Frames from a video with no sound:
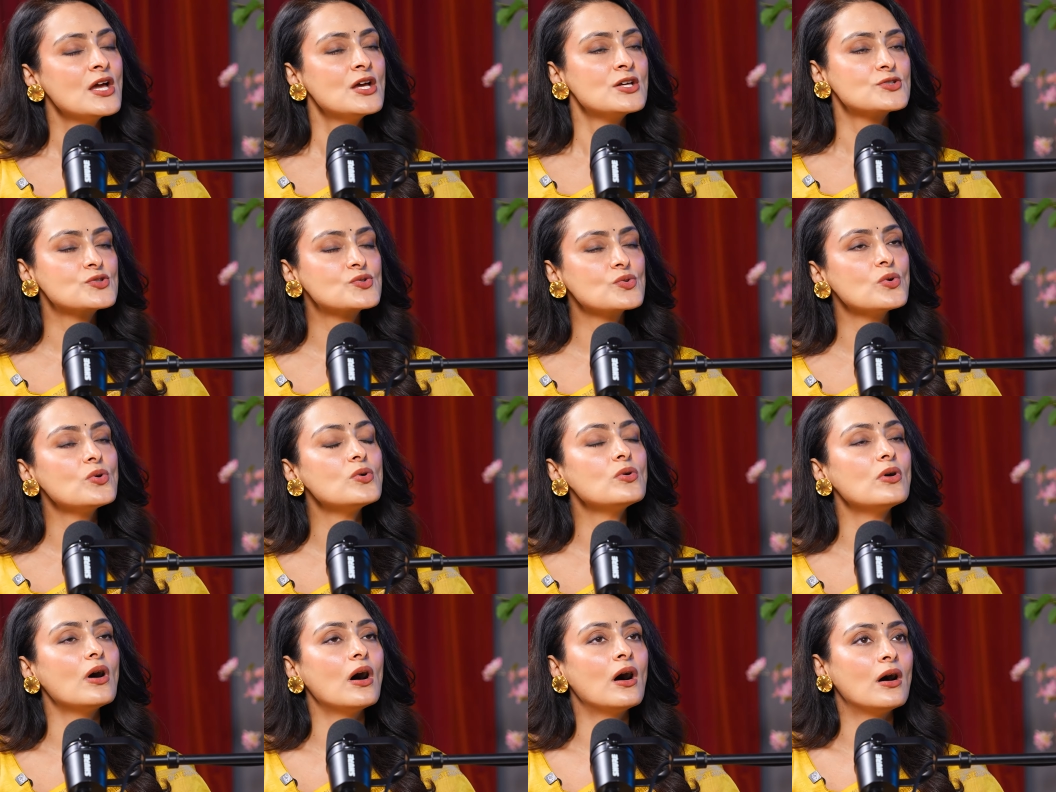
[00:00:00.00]

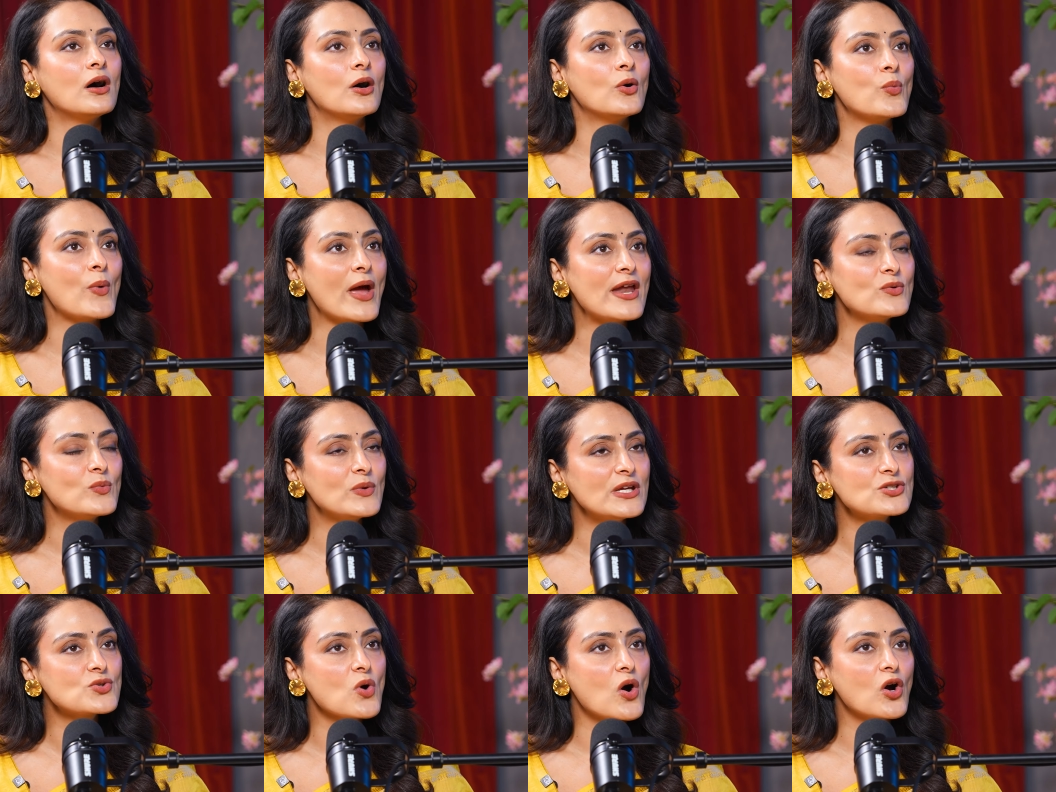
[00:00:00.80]
So when
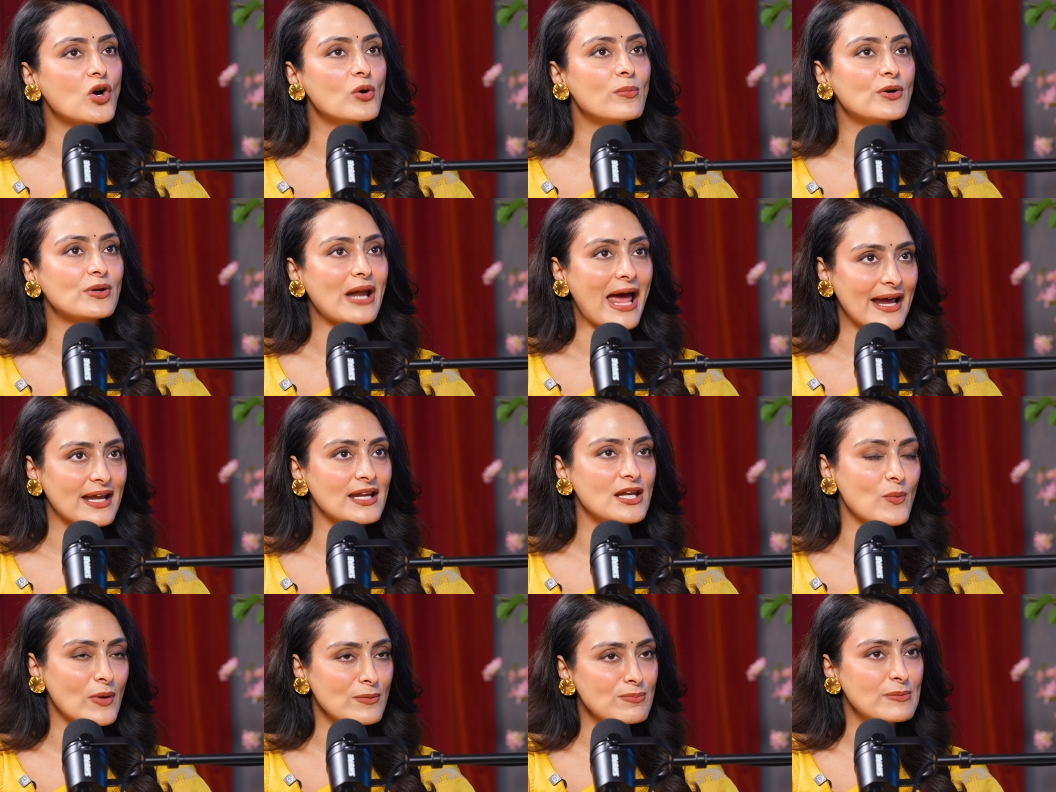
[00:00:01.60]
we talk about
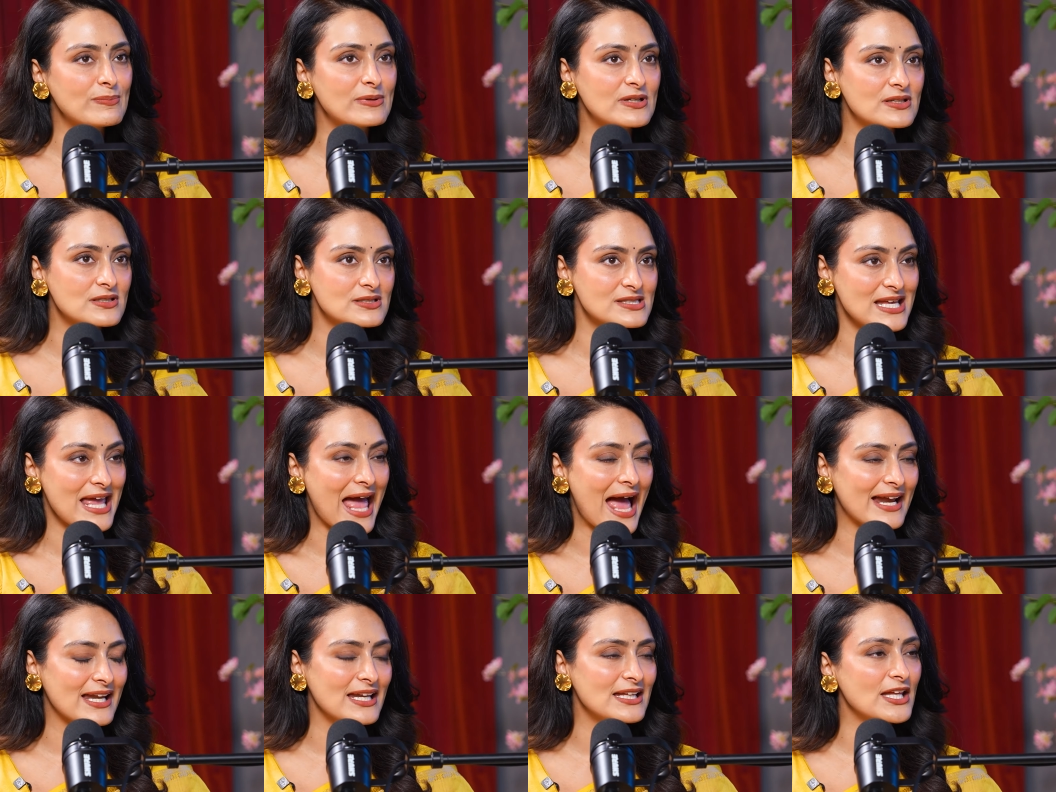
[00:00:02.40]
acne, when people say
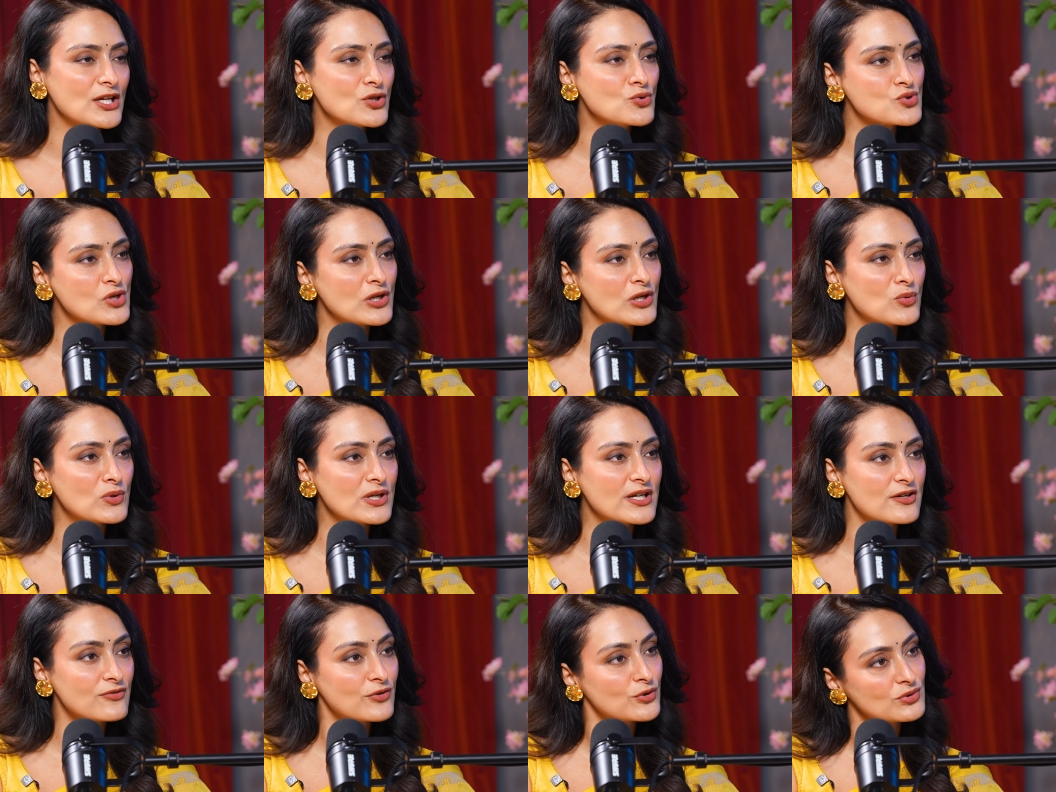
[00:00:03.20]
acne, they usually
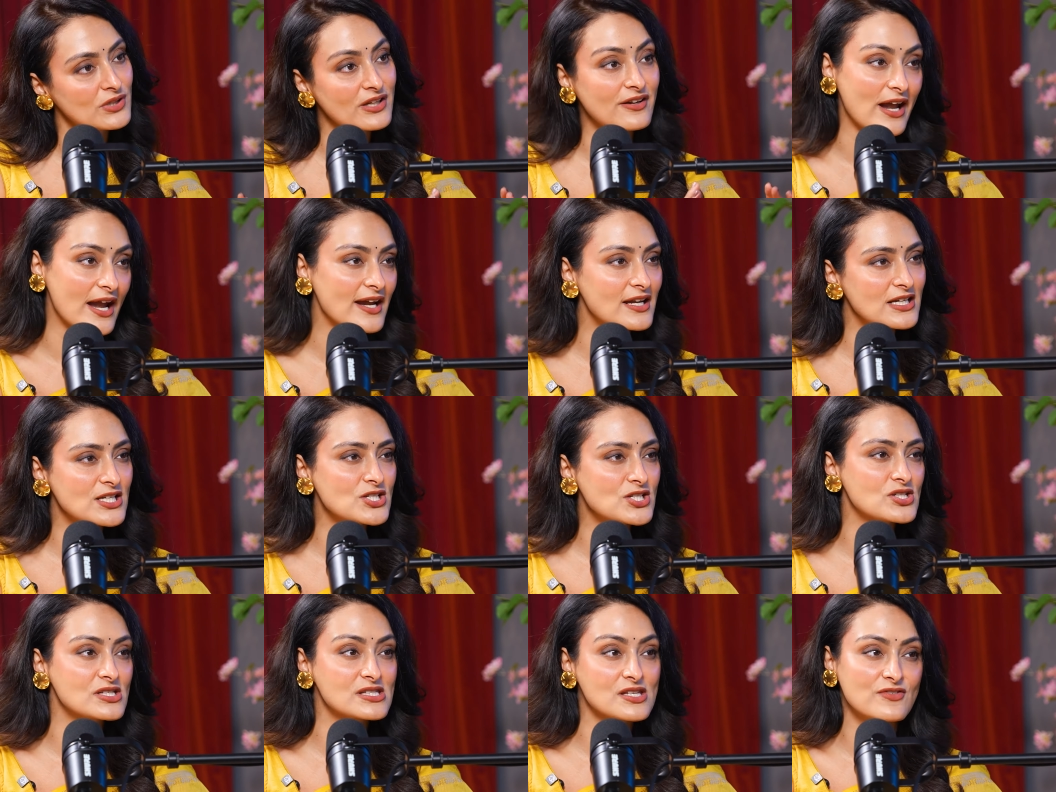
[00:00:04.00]
only refer to the red
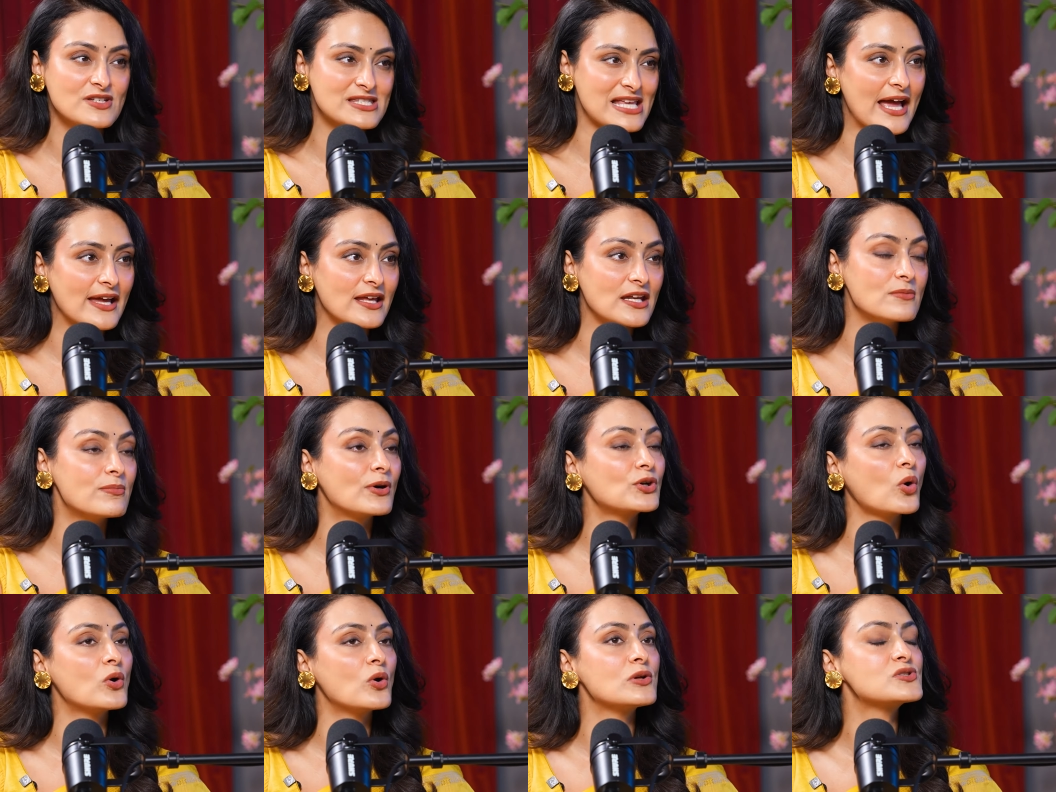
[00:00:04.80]
lesions if it's angry,
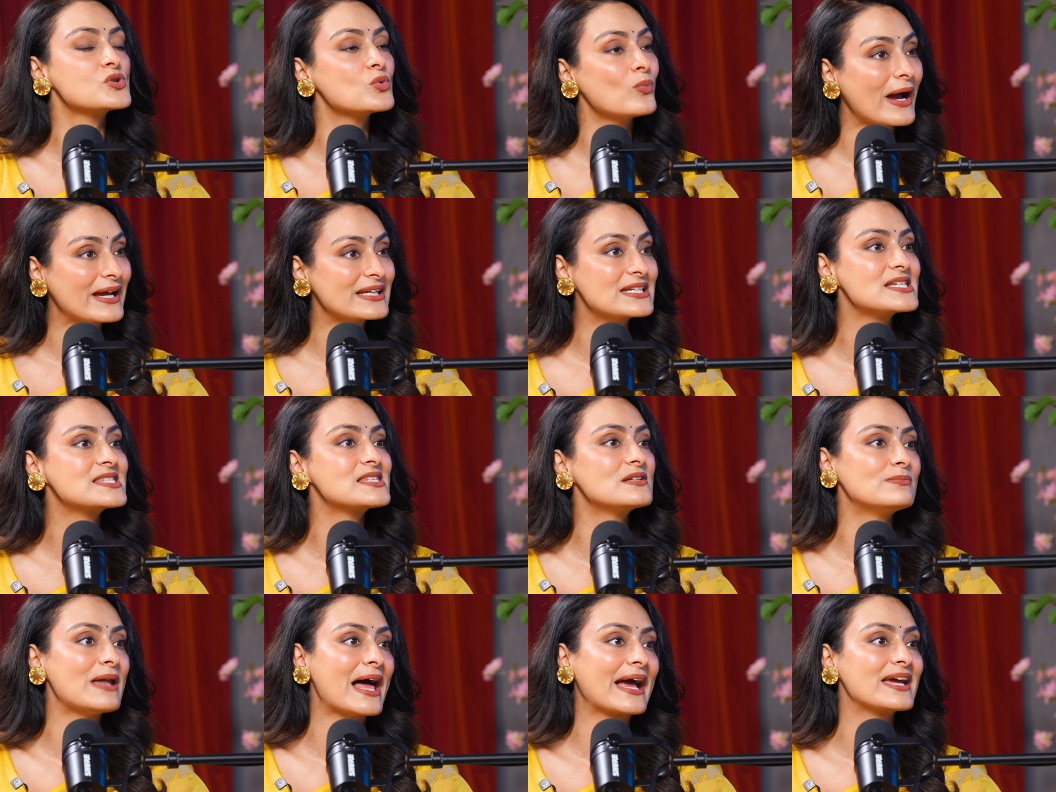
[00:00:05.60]
but also whiteheads
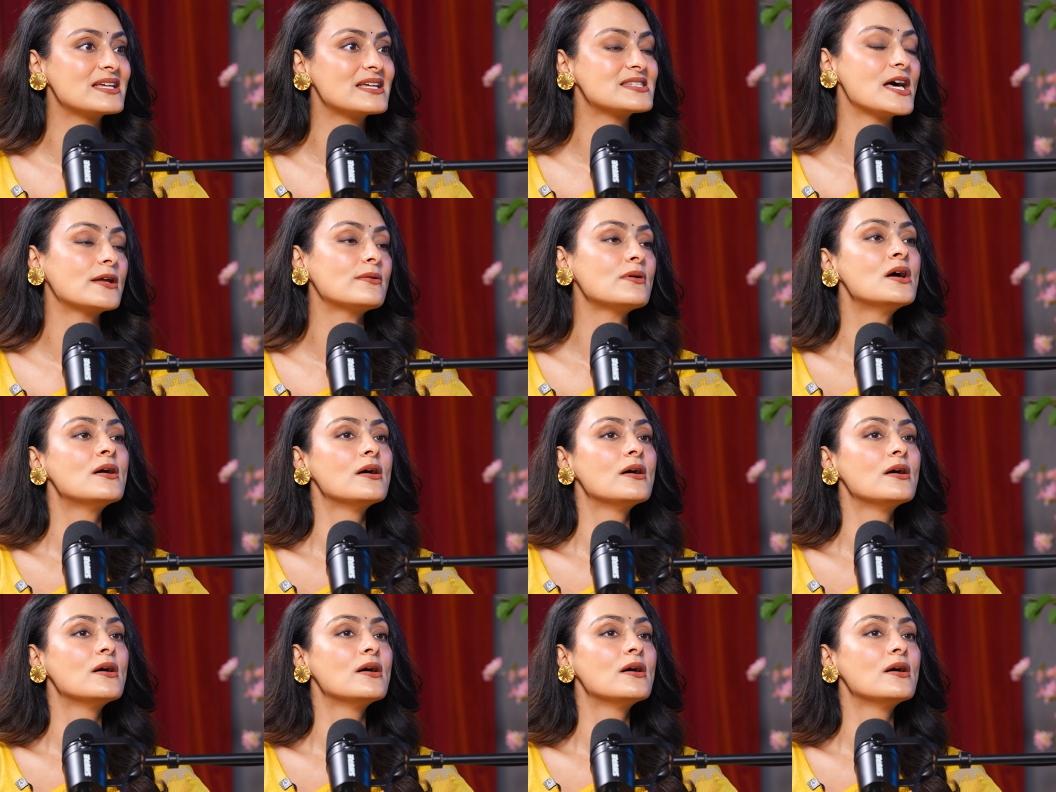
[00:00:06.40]
and blackheads are